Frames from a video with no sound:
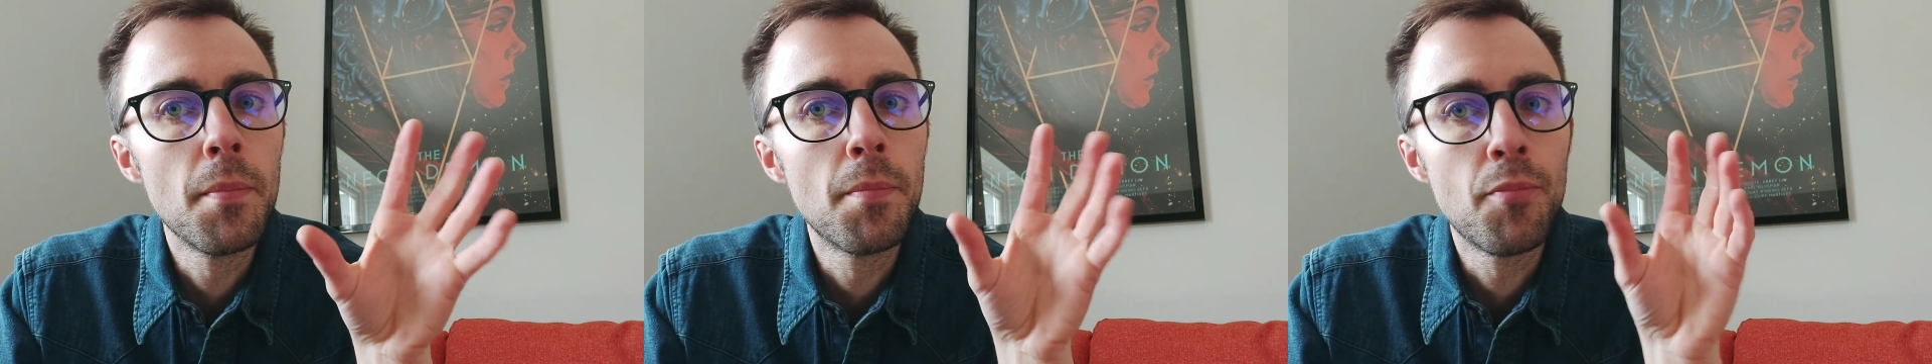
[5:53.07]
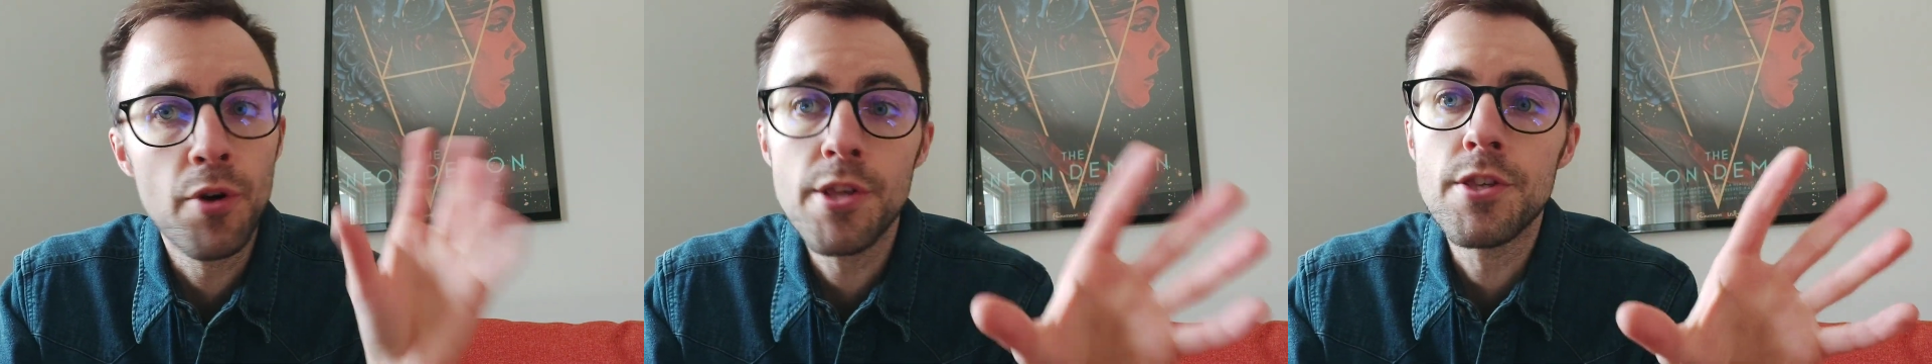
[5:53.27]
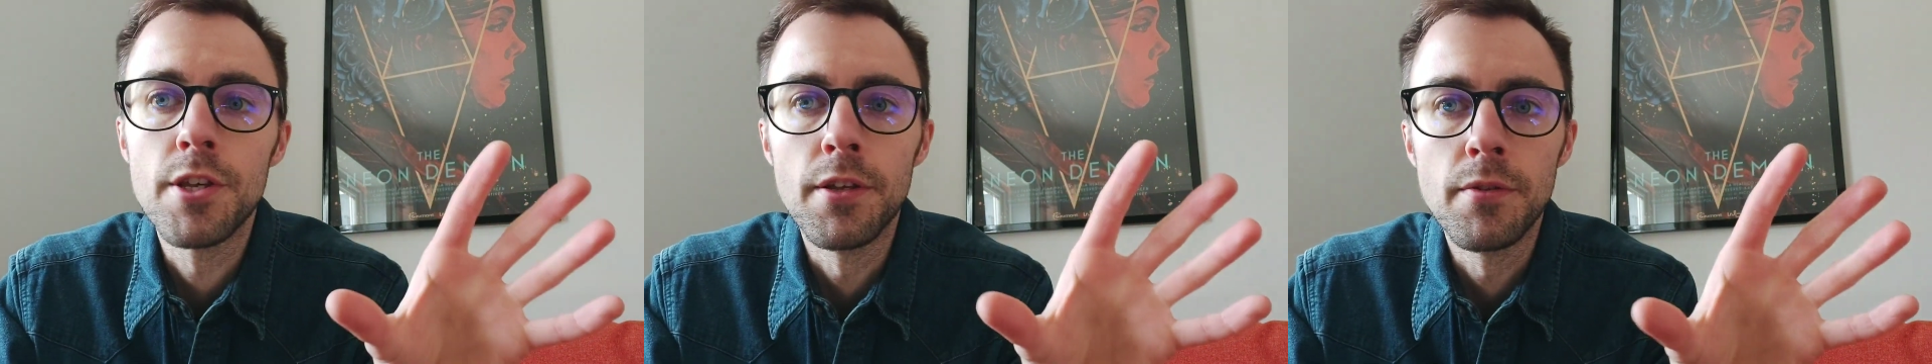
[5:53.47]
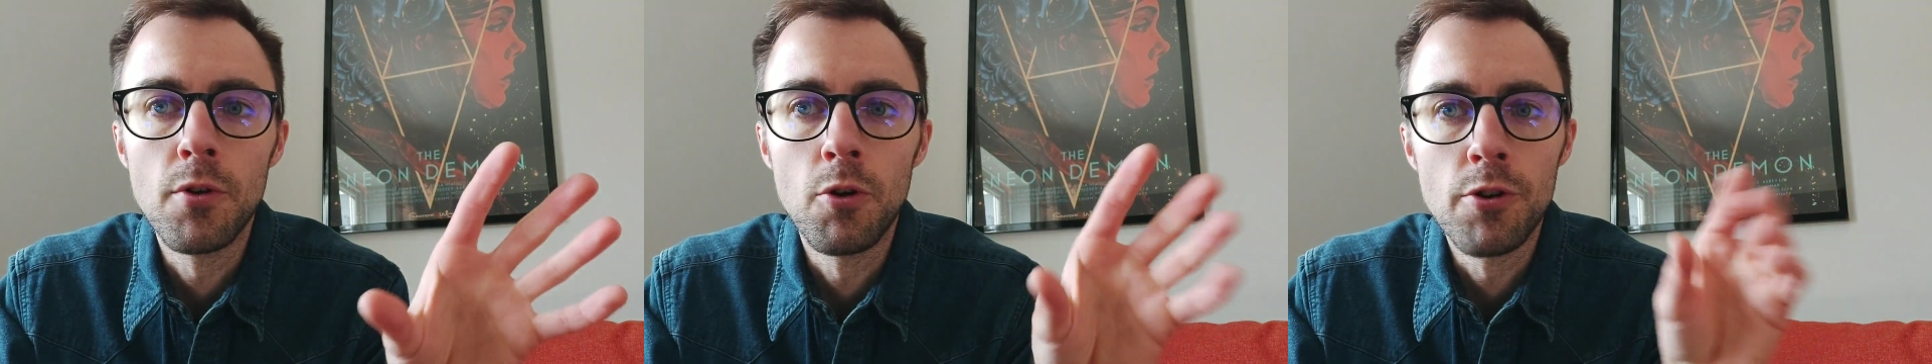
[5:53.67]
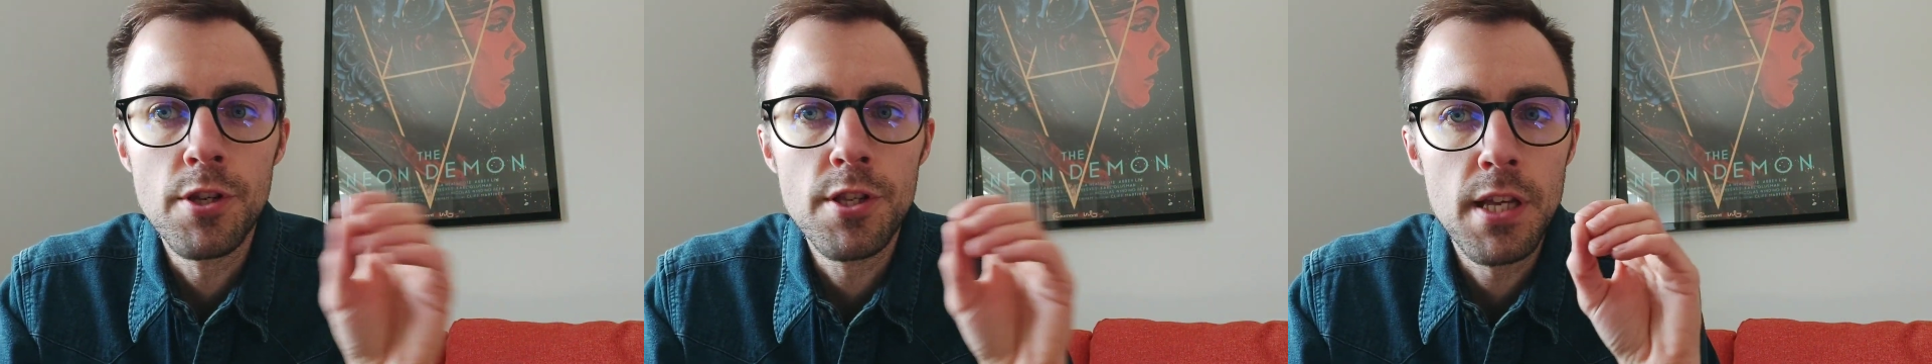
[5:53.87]
Britain
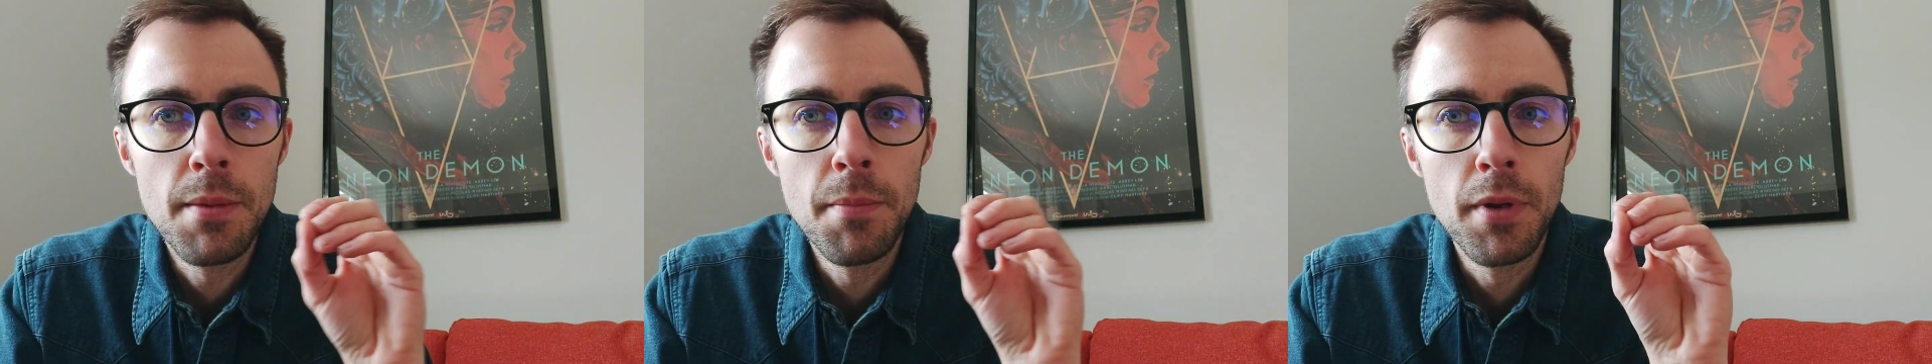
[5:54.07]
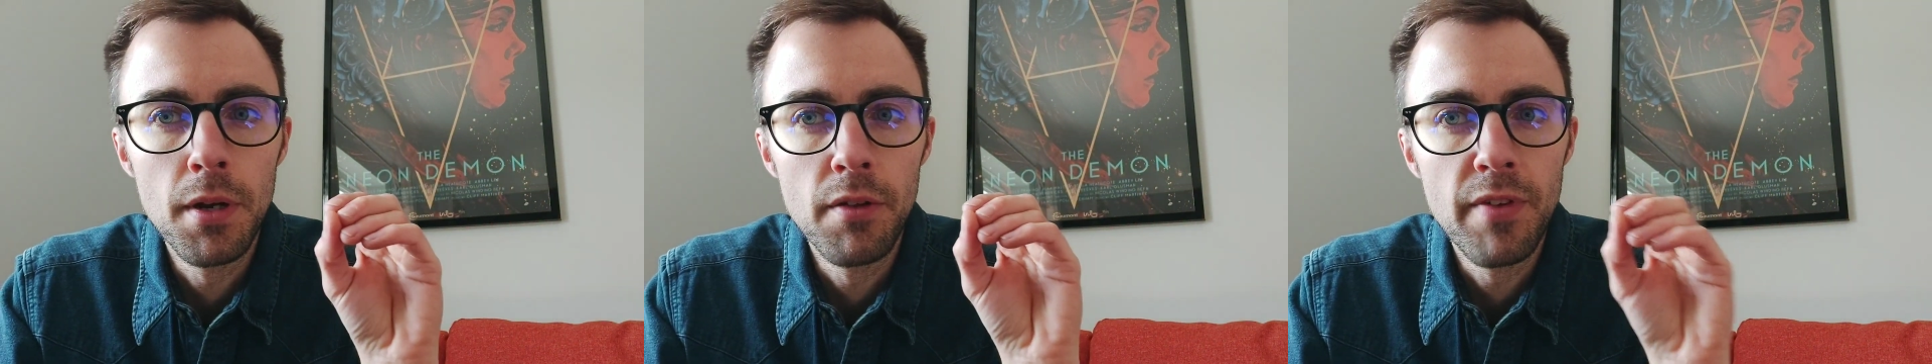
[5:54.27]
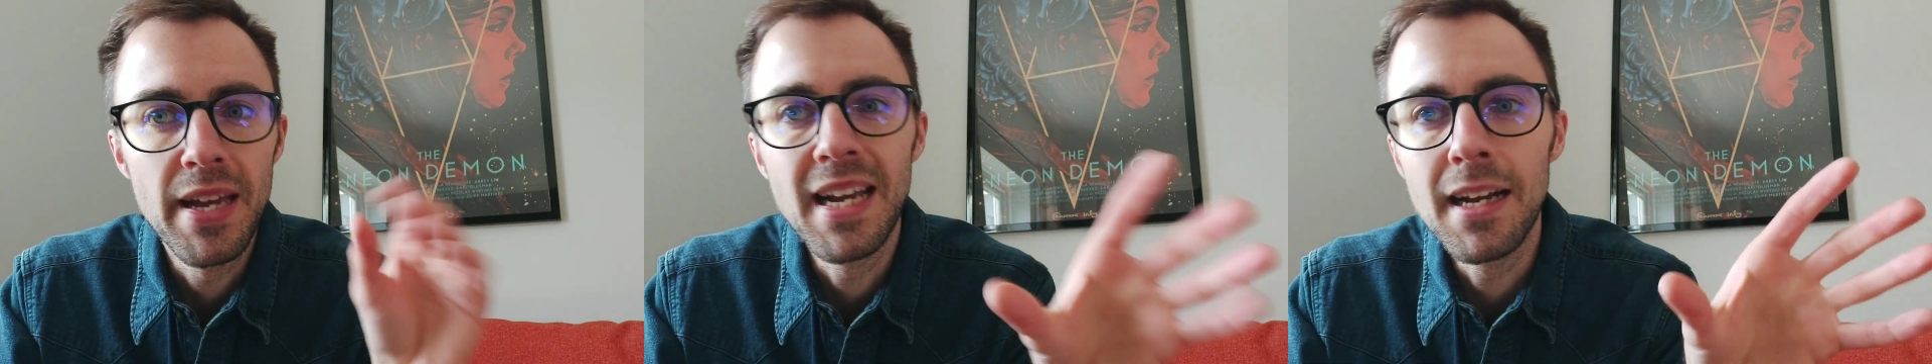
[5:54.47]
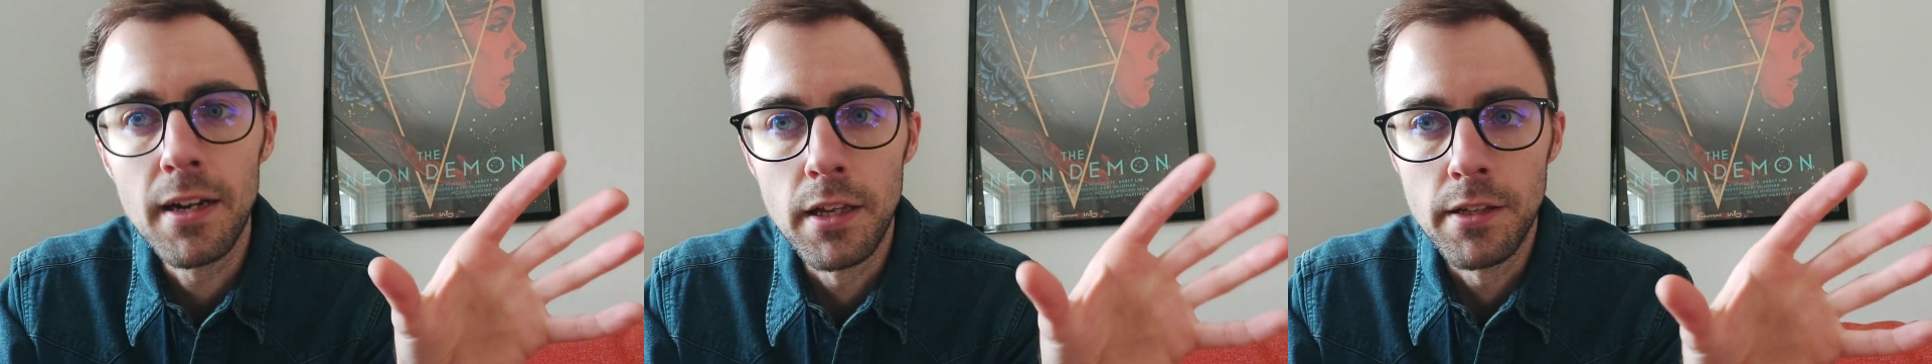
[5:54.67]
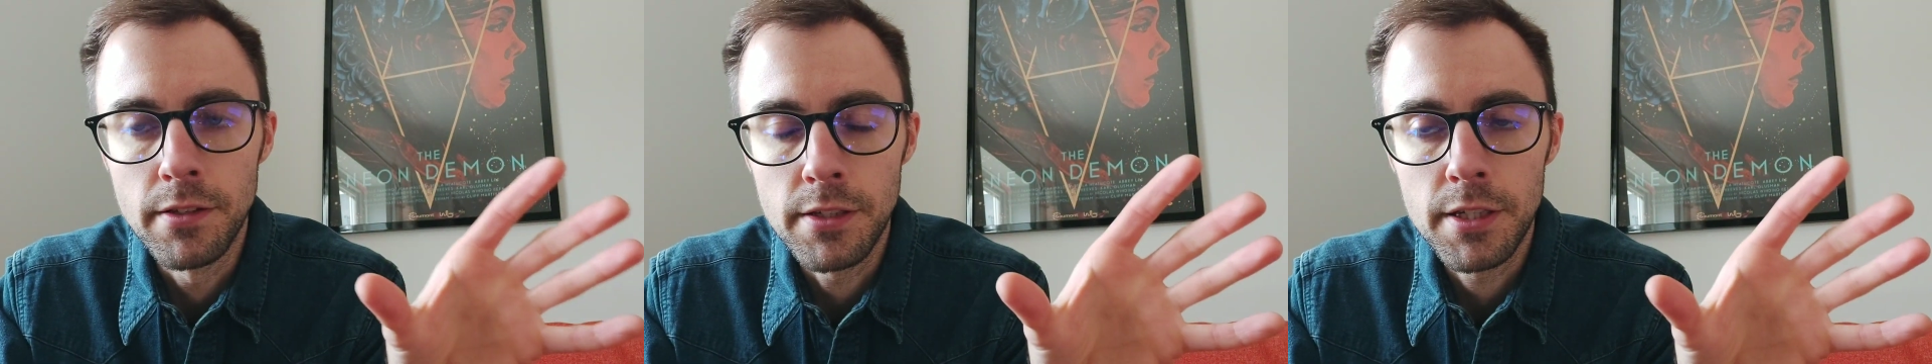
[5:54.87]
or a symbol of
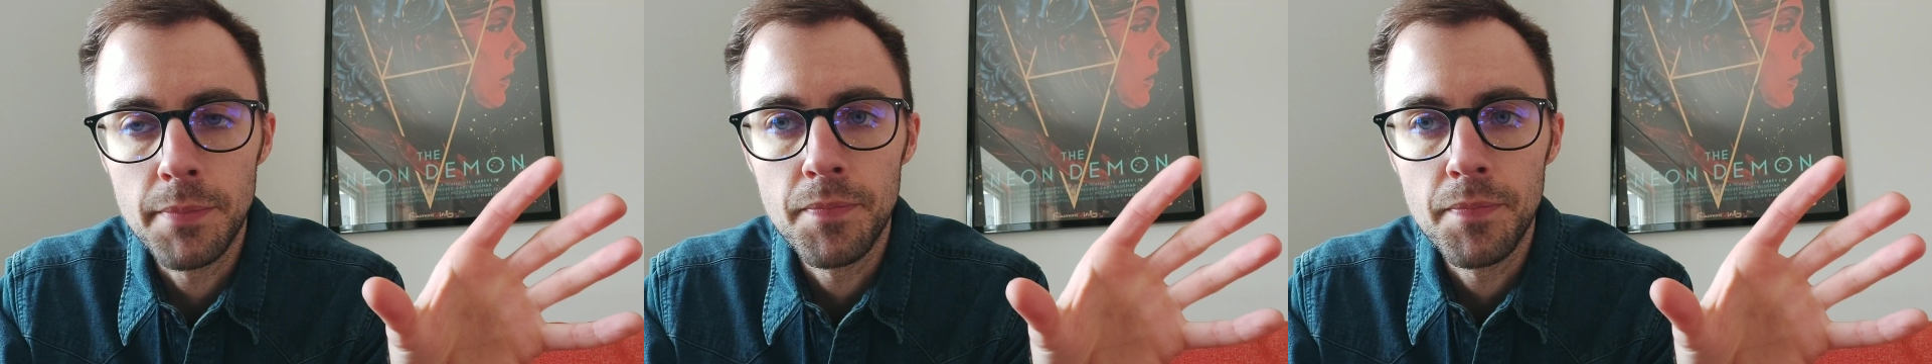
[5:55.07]
England.